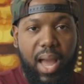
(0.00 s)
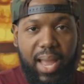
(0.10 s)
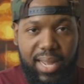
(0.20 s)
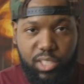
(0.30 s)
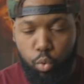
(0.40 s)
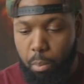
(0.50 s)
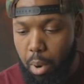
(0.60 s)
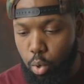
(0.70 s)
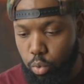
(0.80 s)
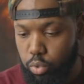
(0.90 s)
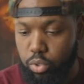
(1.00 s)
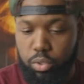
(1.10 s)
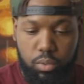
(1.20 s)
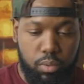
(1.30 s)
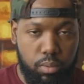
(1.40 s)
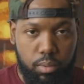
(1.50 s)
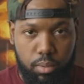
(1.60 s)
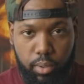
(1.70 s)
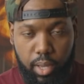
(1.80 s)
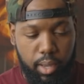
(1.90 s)
I got two bowls,
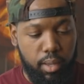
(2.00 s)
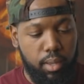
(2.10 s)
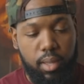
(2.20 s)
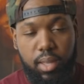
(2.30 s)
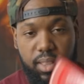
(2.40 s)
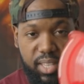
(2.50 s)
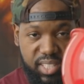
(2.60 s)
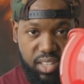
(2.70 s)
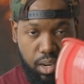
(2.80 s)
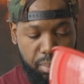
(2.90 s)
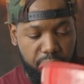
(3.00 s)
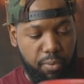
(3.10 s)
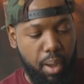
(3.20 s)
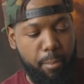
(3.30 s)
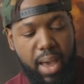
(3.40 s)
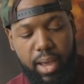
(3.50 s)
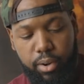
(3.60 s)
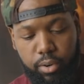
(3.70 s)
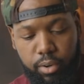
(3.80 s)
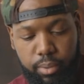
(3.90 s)
okay? This is going to be for my
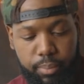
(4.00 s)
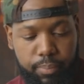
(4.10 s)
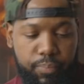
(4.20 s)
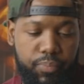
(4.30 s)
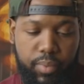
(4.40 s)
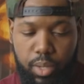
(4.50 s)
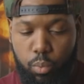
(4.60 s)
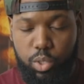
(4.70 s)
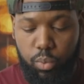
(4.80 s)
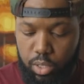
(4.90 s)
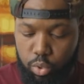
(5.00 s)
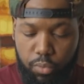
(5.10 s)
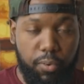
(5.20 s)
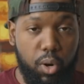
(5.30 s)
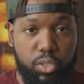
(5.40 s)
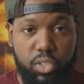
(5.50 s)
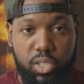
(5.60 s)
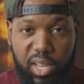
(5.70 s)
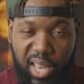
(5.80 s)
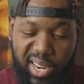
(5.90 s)
batter, which we're going to do
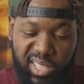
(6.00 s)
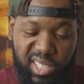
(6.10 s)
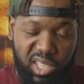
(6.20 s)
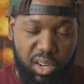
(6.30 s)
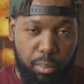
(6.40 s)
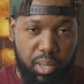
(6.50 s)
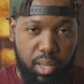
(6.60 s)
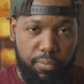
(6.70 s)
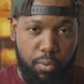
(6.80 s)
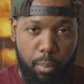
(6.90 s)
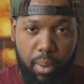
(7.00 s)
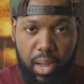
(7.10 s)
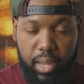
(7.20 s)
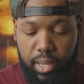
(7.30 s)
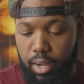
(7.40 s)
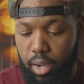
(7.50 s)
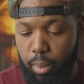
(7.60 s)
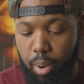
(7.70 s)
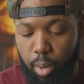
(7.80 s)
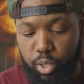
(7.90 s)
first. And this is going to be for my
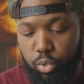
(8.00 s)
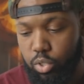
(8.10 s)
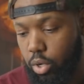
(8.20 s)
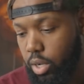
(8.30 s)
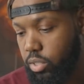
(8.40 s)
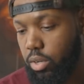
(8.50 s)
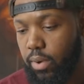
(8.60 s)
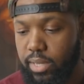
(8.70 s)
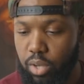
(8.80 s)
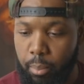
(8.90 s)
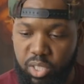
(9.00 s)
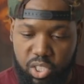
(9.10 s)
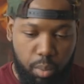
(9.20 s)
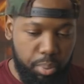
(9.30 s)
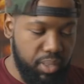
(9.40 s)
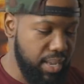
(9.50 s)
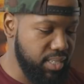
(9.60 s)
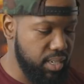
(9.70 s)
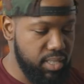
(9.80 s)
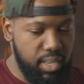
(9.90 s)
barbecue sauce, all right? So I'm just going to put that
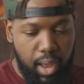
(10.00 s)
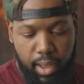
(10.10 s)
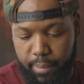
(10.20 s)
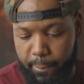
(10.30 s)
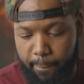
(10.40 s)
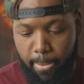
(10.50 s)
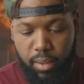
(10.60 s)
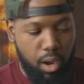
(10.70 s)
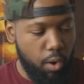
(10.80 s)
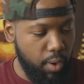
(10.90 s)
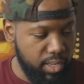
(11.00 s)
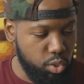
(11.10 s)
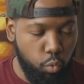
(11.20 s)
to the side, all right?